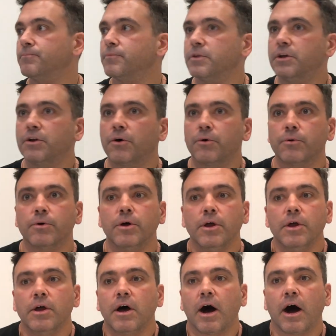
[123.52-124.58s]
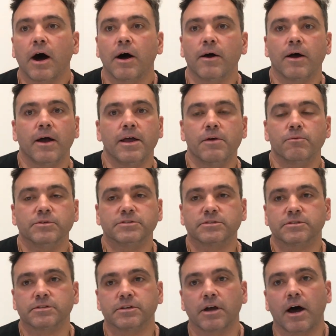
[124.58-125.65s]
you know, I
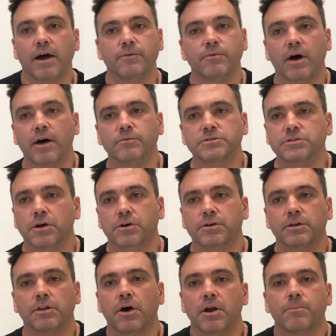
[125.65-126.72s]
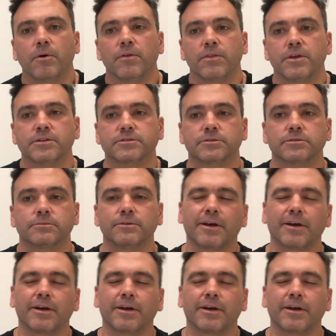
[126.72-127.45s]
was talking a lot about this,